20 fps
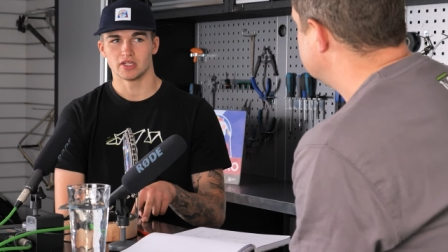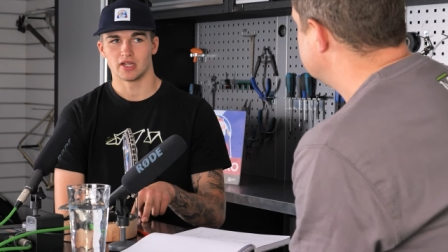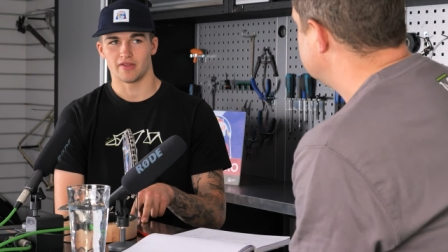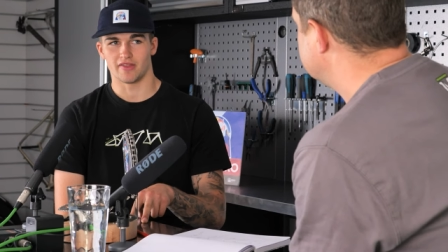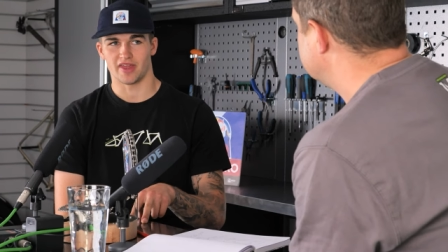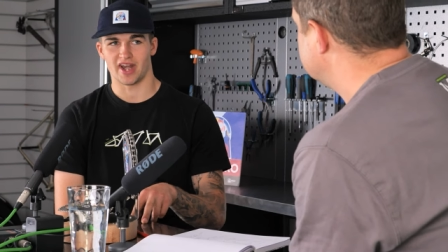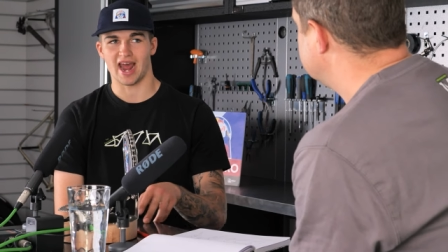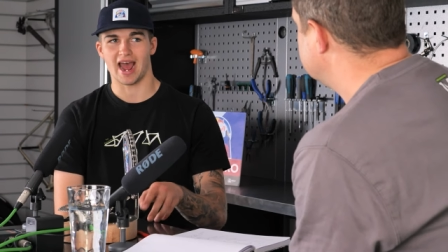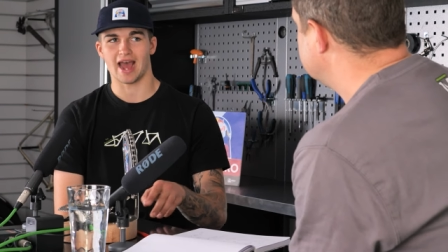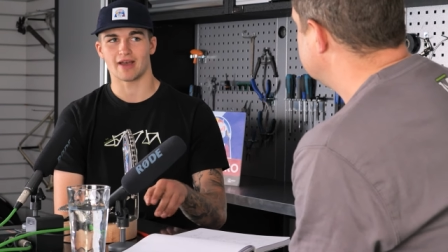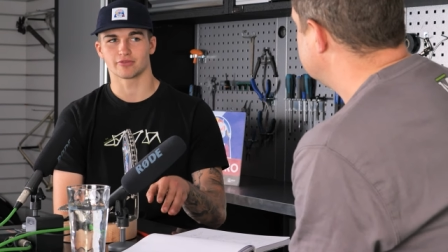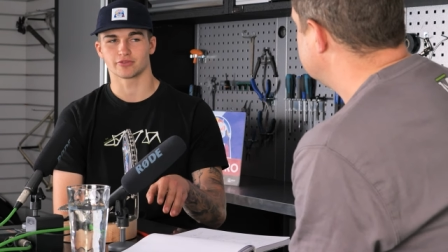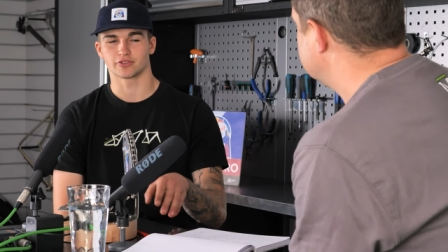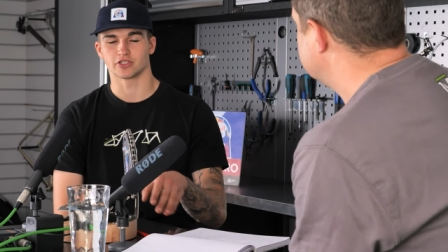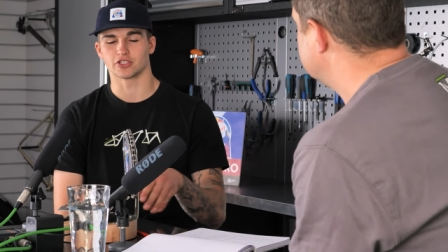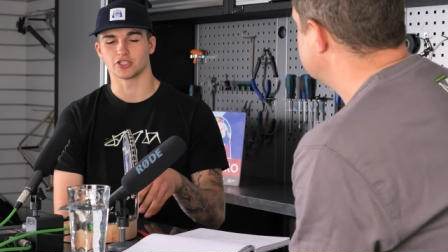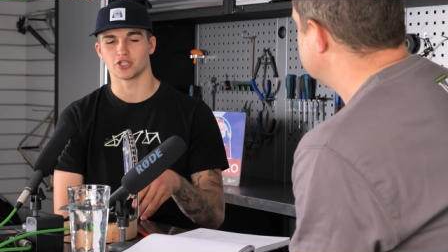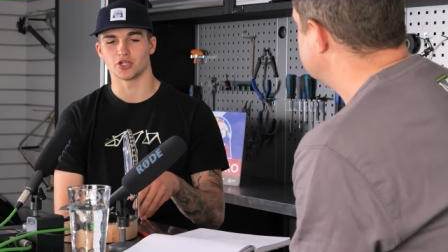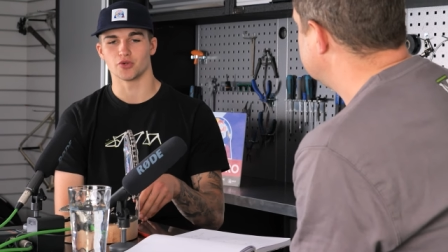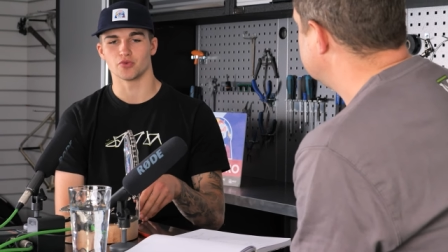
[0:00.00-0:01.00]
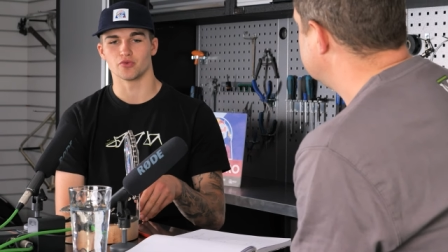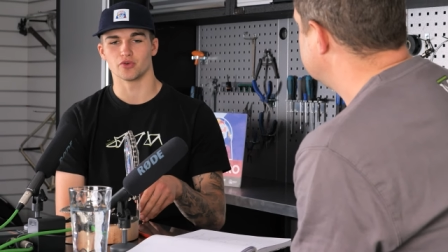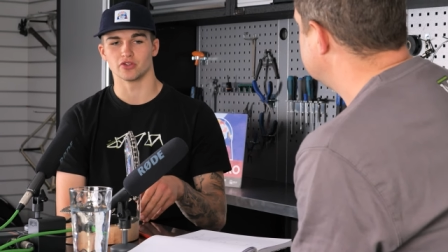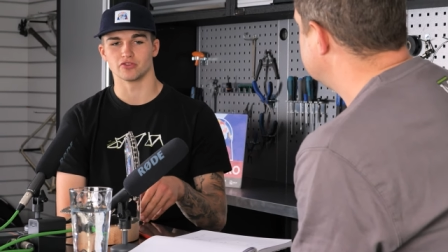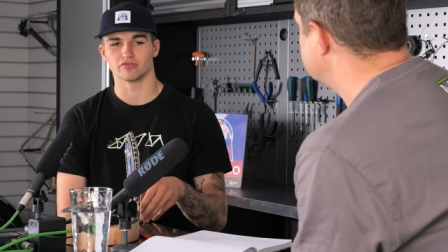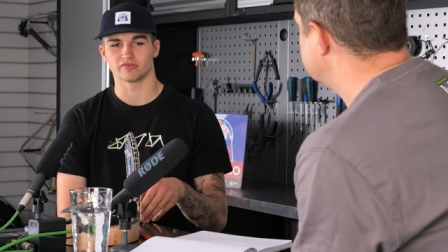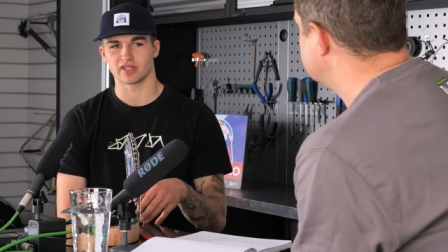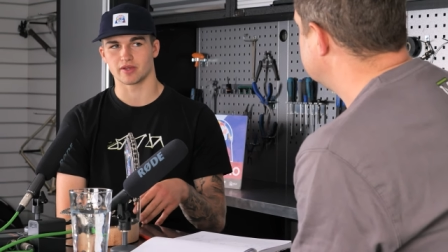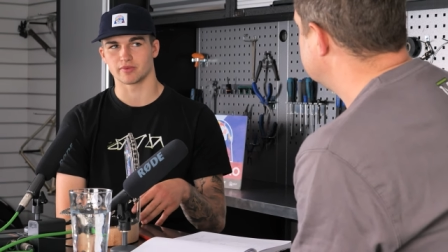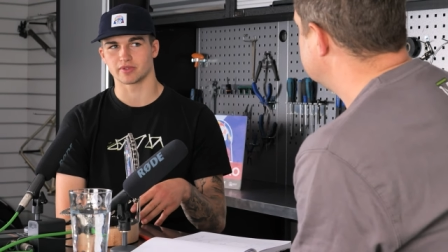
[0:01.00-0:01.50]
and then after two
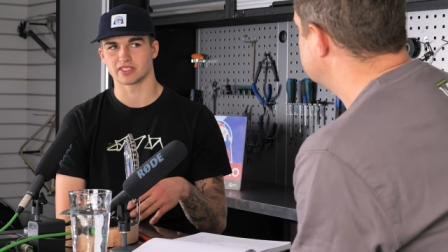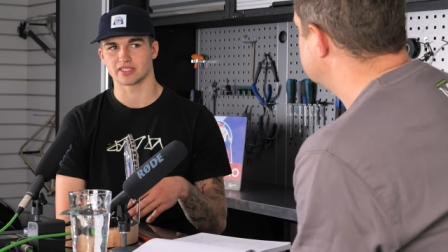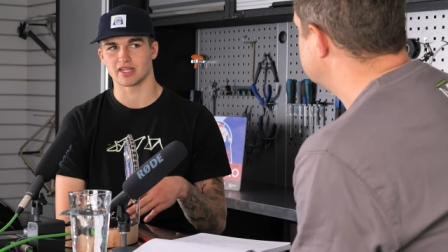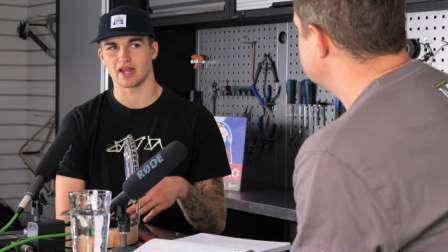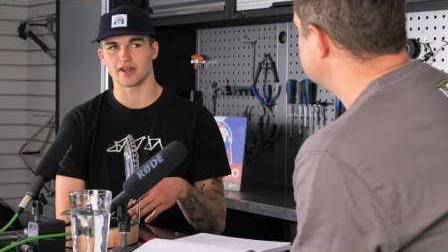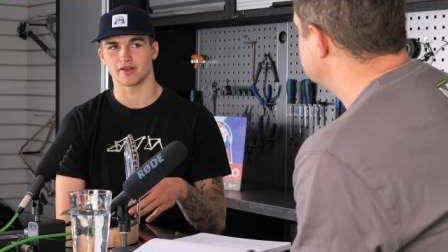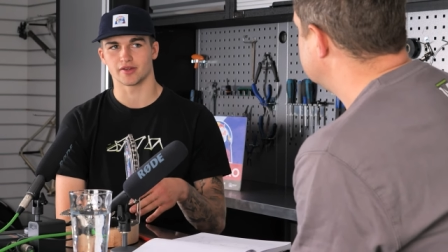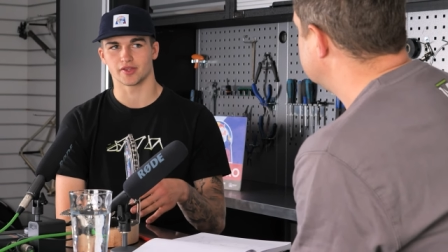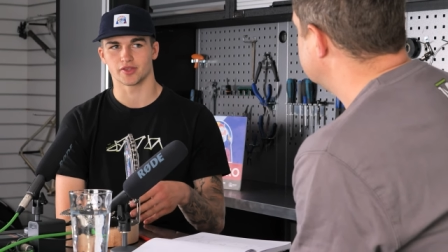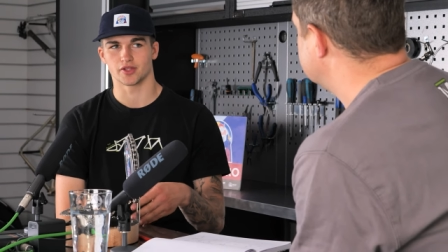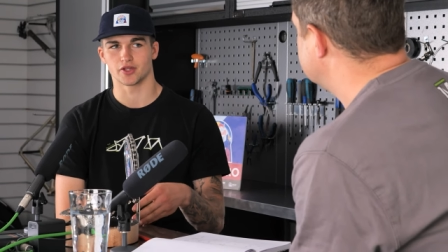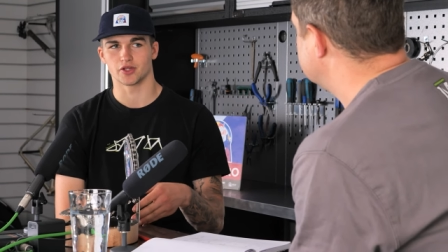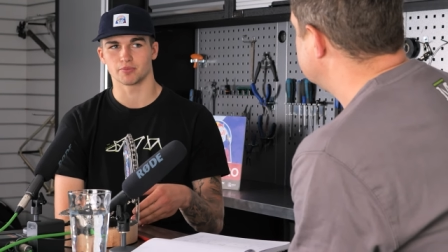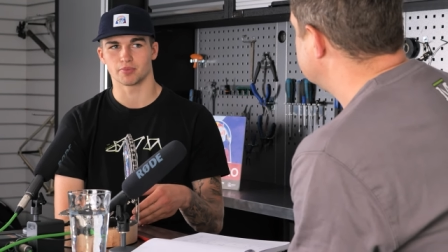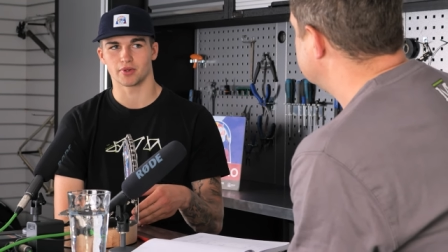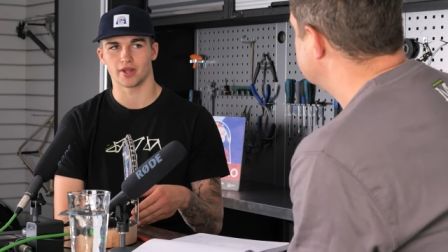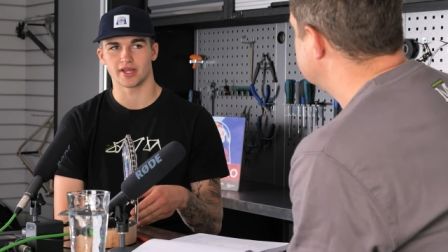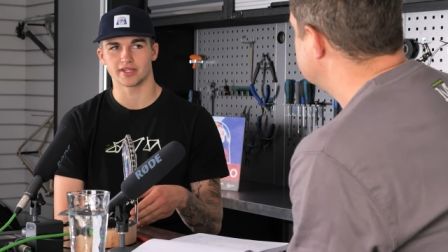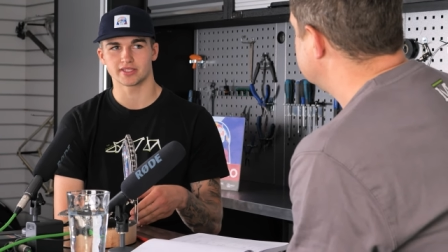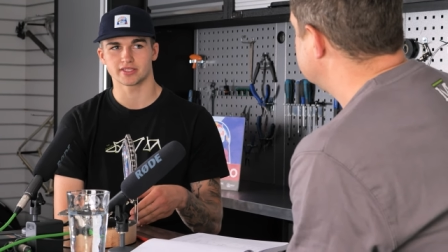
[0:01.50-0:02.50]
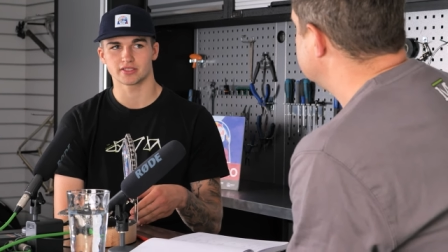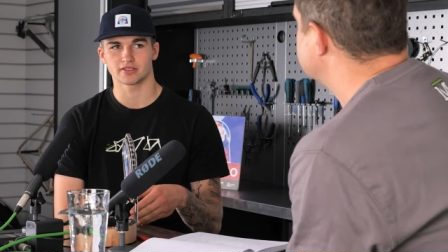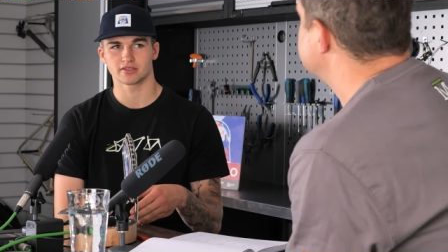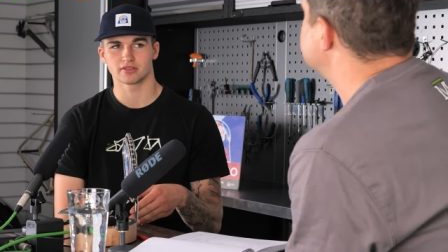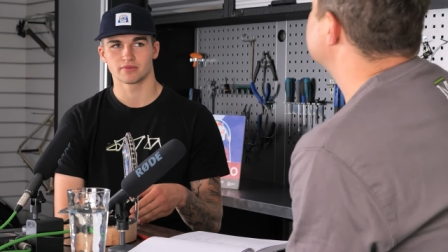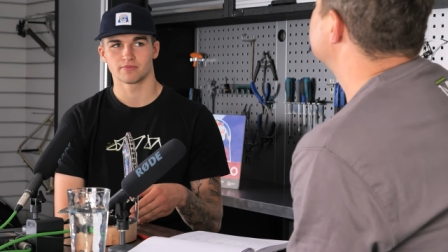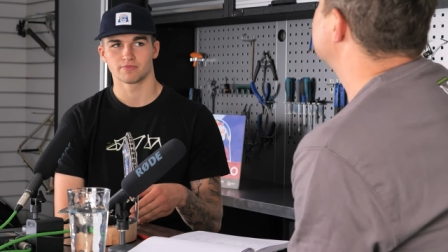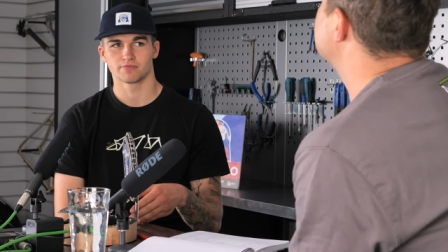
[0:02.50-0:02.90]
runs I was sat in third place.